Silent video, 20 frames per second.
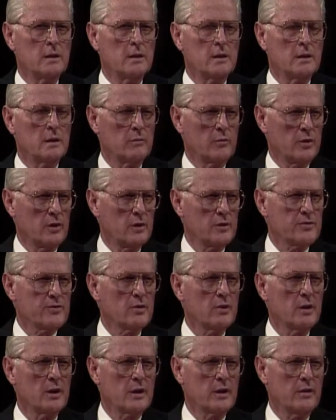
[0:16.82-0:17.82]
I would
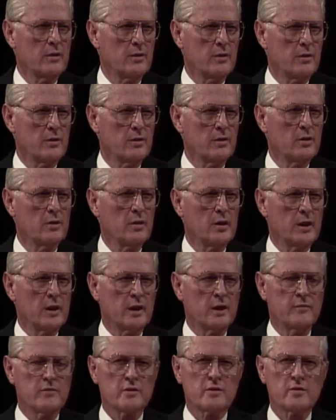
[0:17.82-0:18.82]
also like you to know I
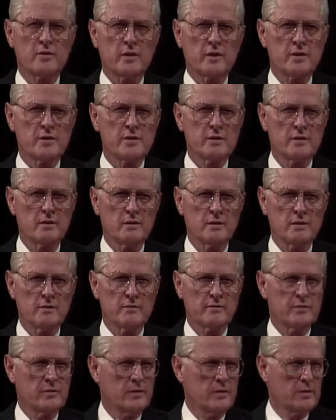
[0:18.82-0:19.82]
have a treasure
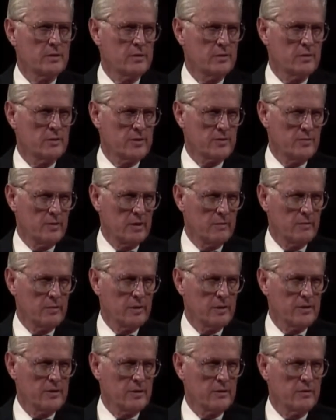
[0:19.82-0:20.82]
of choice
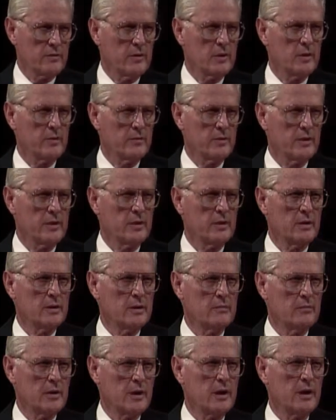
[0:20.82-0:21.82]
memories involving
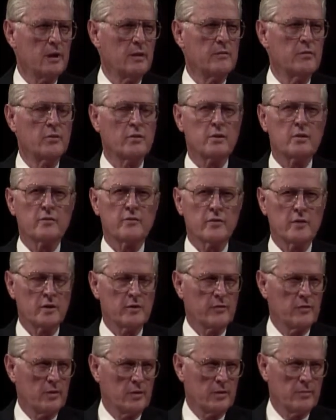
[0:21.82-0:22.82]
many devoted,
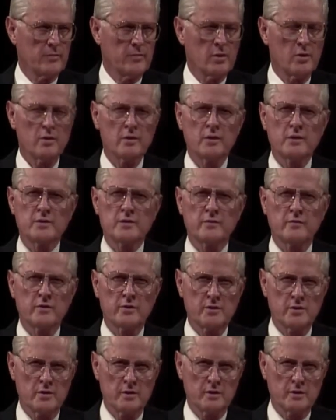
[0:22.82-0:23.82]
faithful employees of the
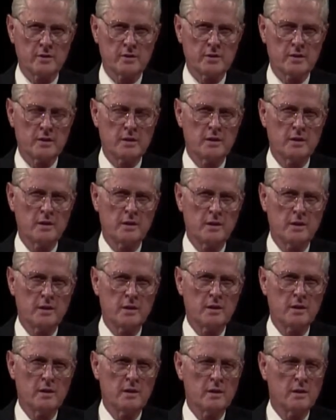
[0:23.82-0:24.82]
church,
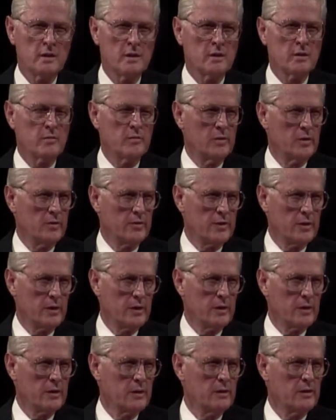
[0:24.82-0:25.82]
both
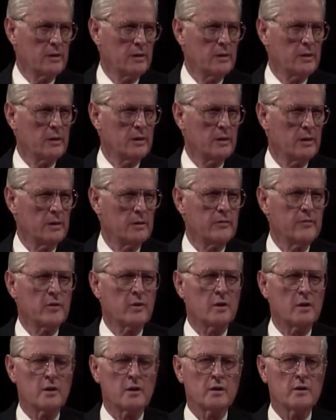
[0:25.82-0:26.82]
here and in the
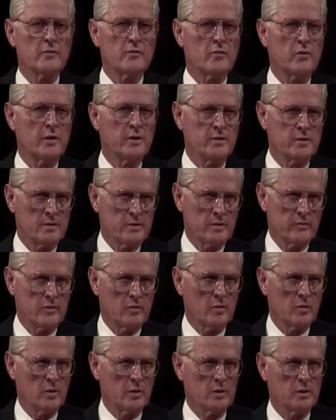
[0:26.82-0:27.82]
far-off reaches of the
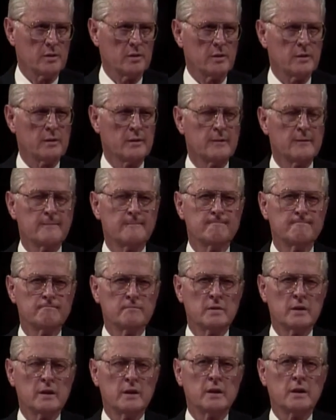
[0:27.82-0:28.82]
world.
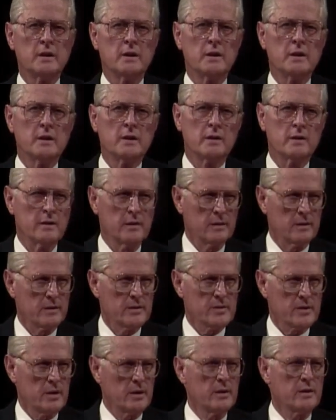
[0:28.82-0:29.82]
They are
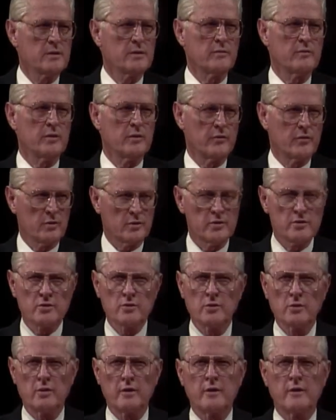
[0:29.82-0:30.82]
saints of the first
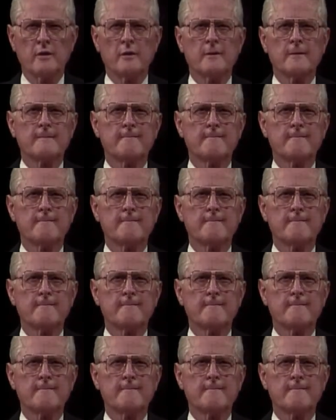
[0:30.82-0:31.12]
order.